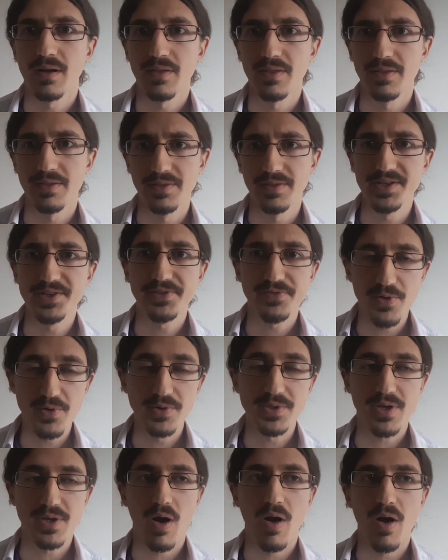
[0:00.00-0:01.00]
these
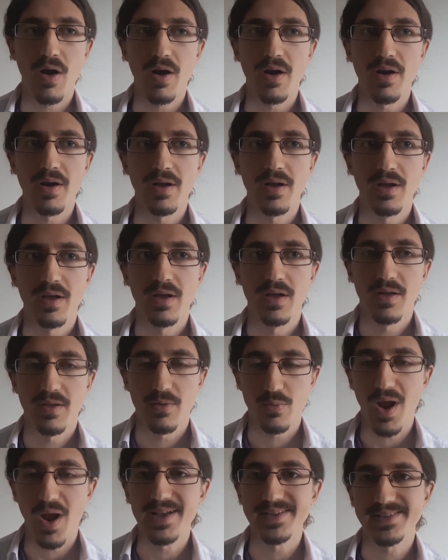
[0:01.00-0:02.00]
foods
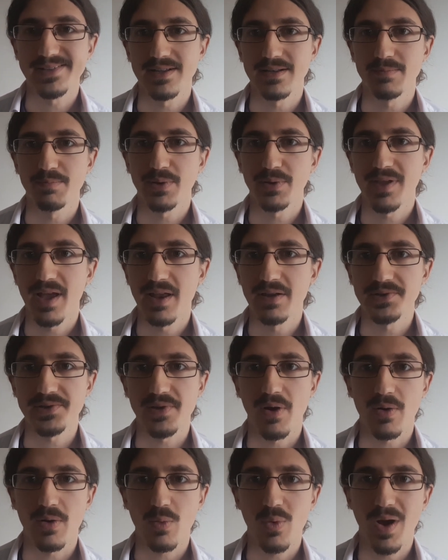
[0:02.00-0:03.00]
rice and
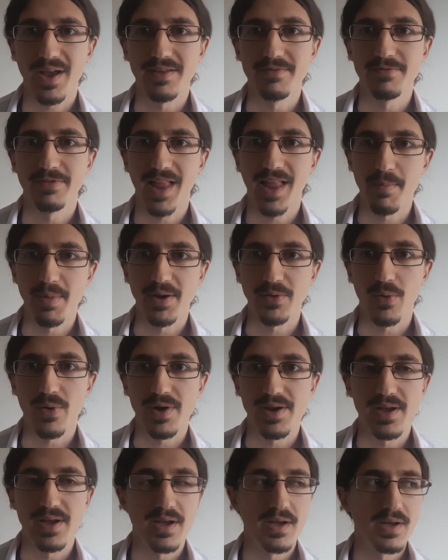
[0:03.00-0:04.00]
potatoes are quite
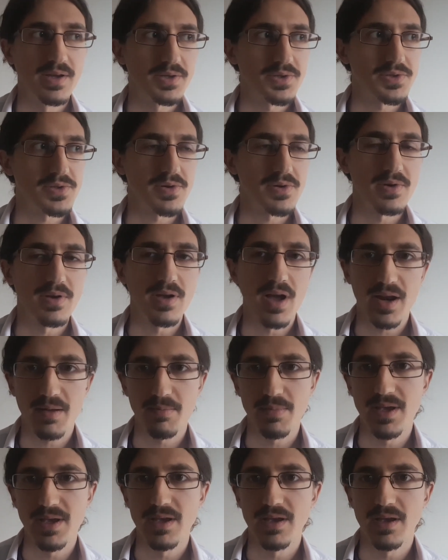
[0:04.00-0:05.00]
inflammatory. So you
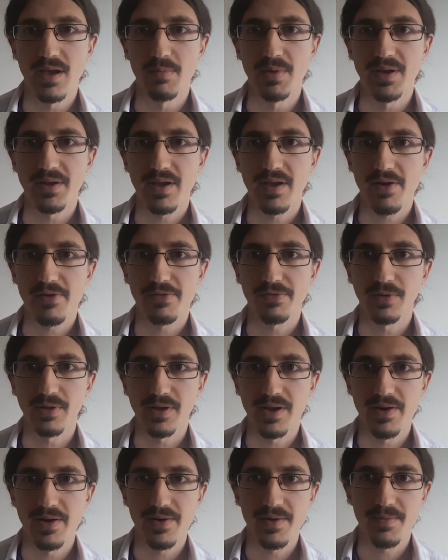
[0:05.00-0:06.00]
gotta be a bit
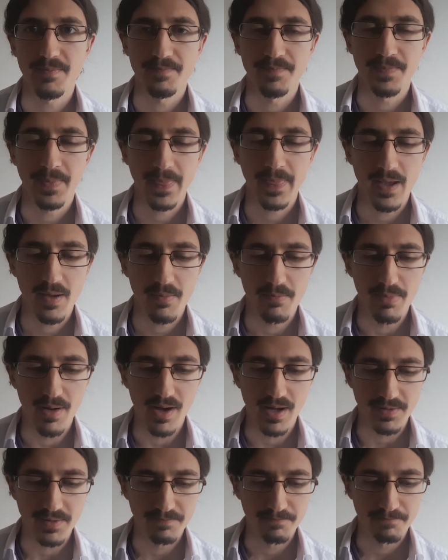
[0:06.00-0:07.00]
careful here,
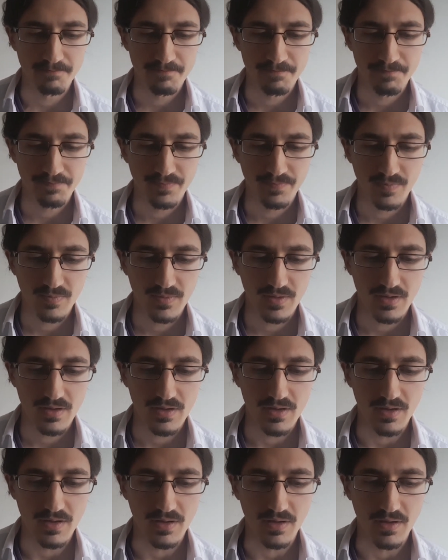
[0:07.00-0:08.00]
but
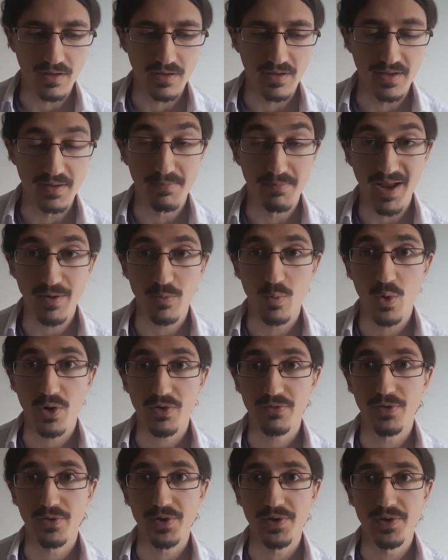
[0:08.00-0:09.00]
it might
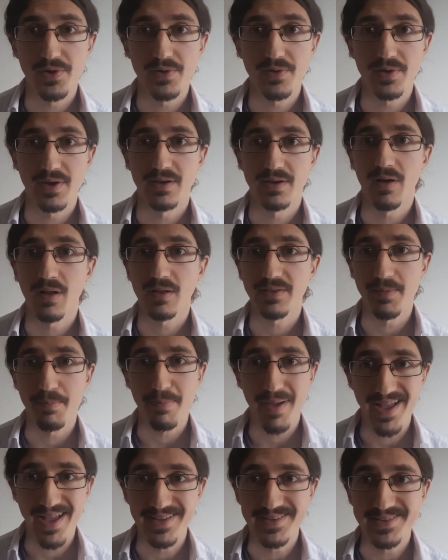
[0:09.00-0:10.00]
work for you. It all
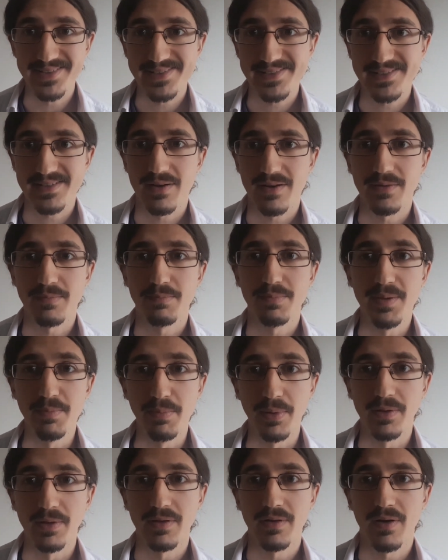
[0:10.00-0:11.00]
depends on
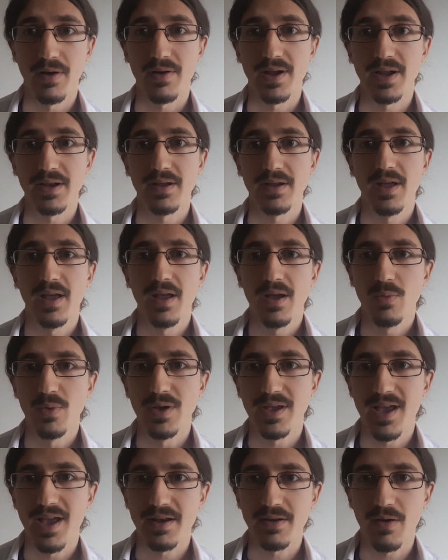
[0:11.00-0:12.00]
people, all right?
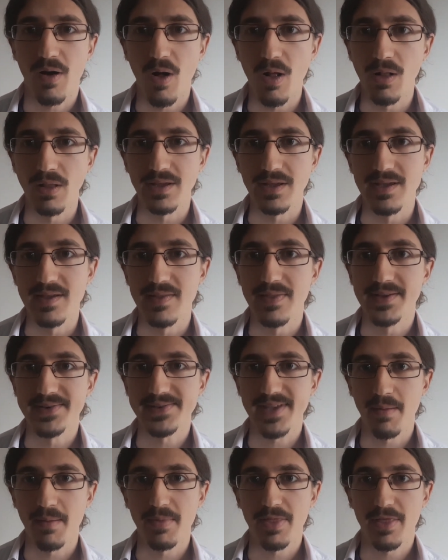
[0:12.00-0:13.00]
We can't all eat the
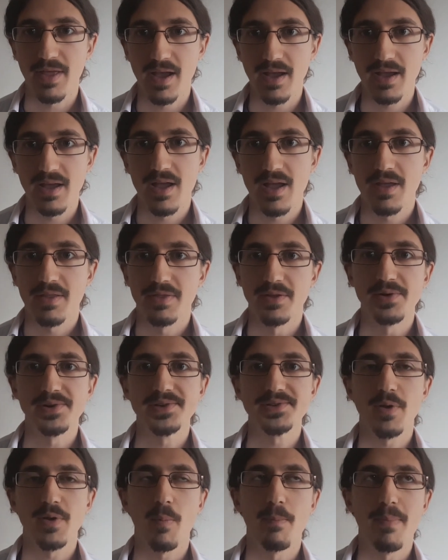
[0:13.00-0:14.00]
same thing. There
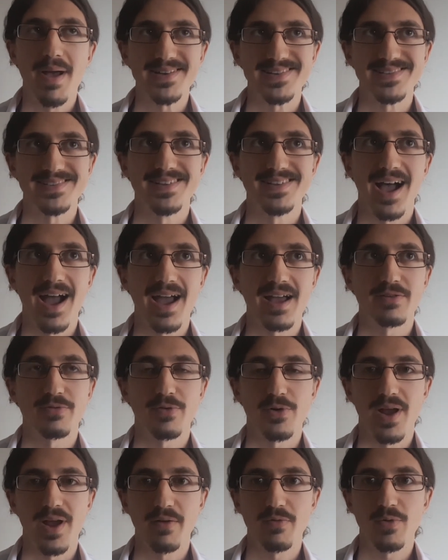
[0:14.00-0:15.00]
is no best diet
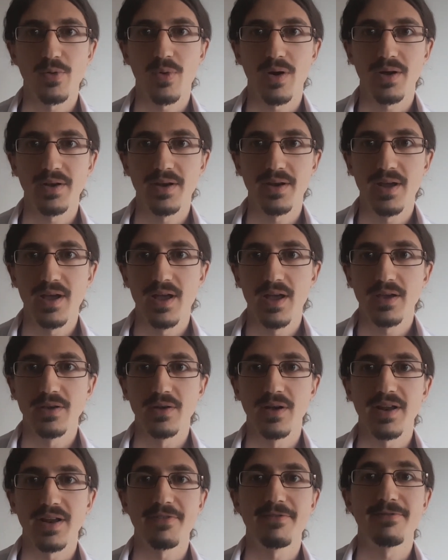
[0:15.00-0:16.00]
for everyone.
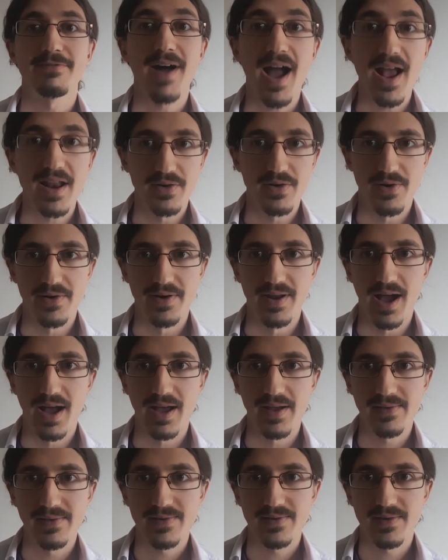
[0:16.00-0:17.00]
You gotta find your
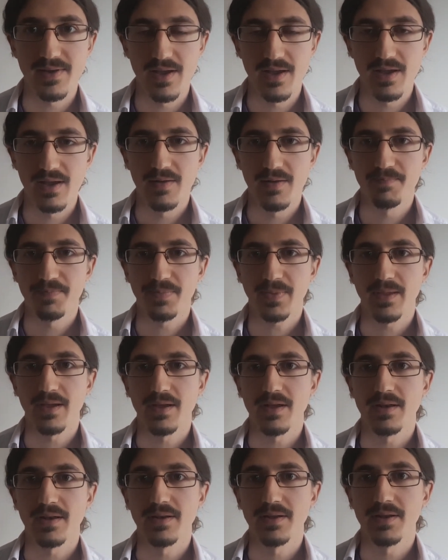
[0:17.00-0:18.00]
diet.
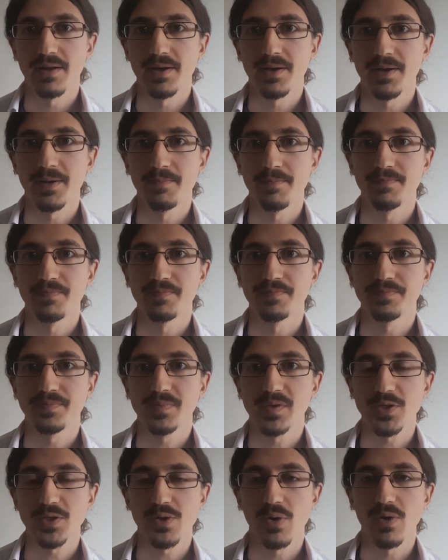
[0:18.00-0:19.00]
And
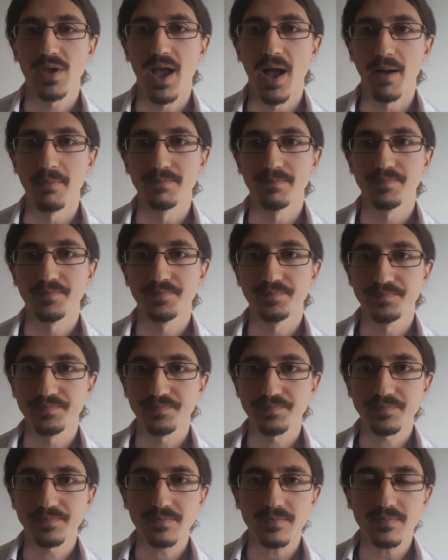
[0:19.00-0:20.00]
so yeah,
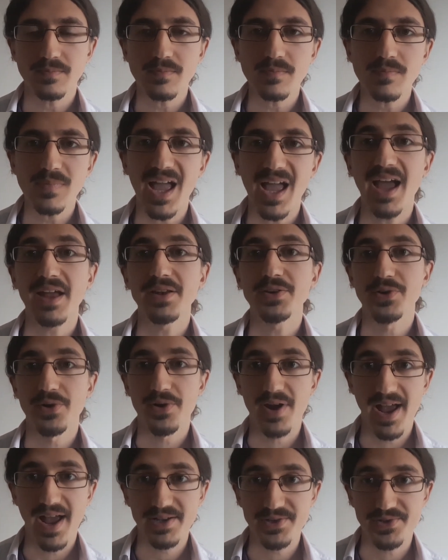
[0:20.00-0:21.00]
and
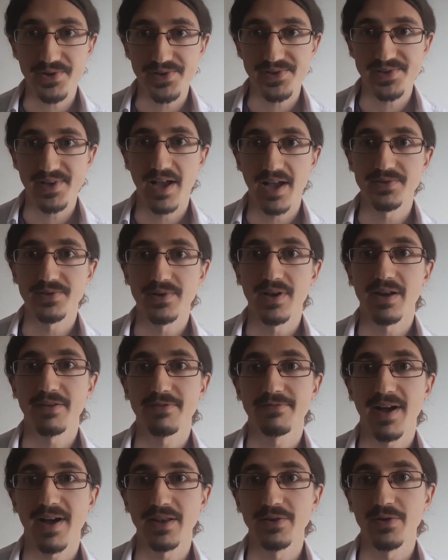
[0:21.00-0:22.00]
your exercise, you
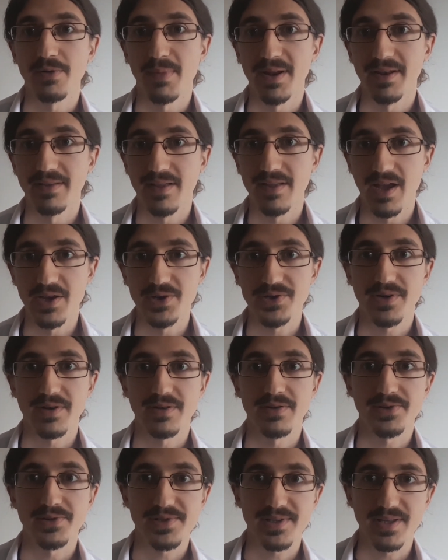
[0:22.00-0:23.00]
gotta find your
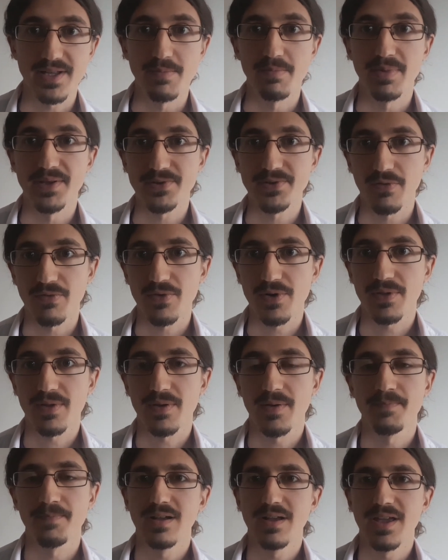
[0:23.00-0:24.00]
meditation, your sleep, and so forth.
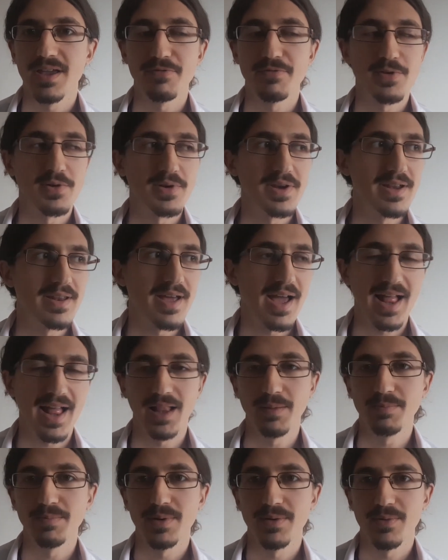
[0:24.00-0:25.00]
If you need
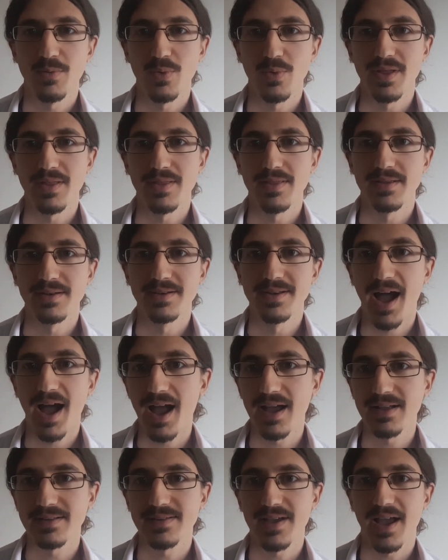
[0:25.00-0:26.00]
help with
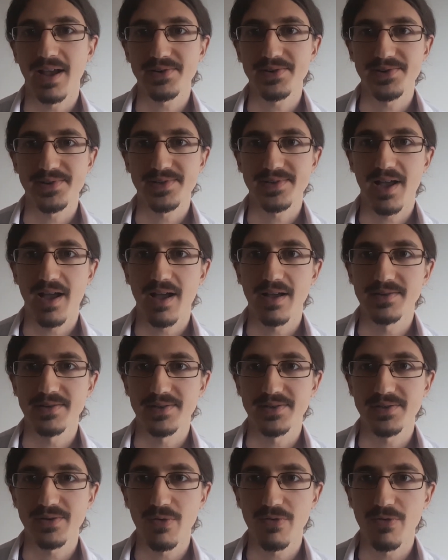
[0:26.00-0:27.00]
diet,
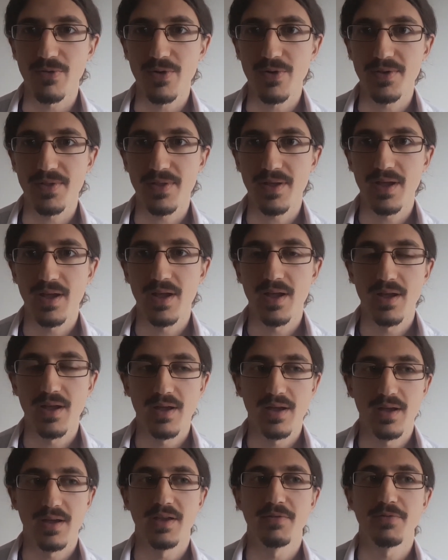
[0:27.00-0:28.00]
exercise, and so forth,
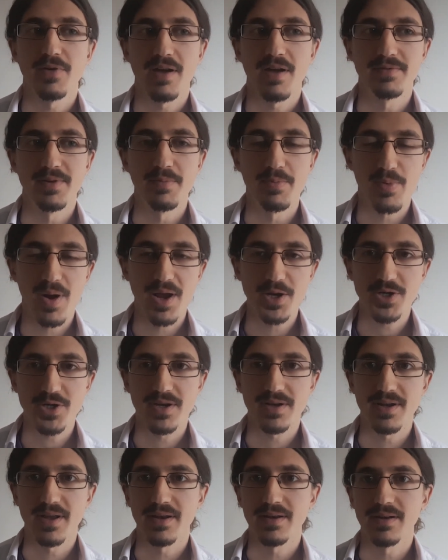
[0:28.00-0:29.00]
if you have
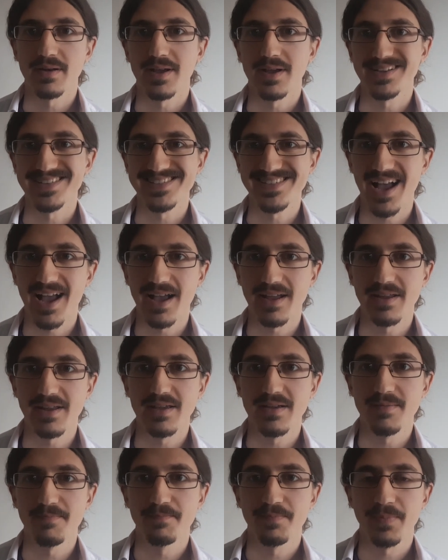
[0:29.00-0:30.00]
depression and
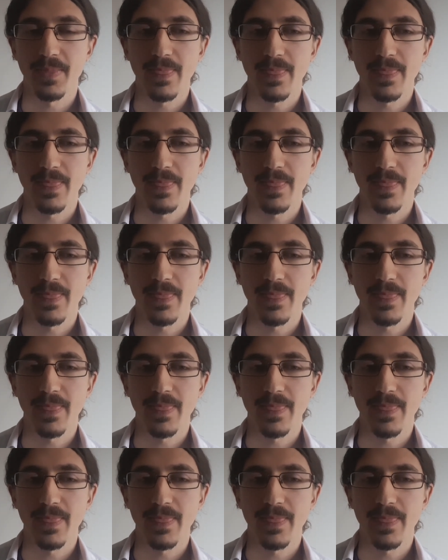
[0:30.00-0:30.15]
anxiety,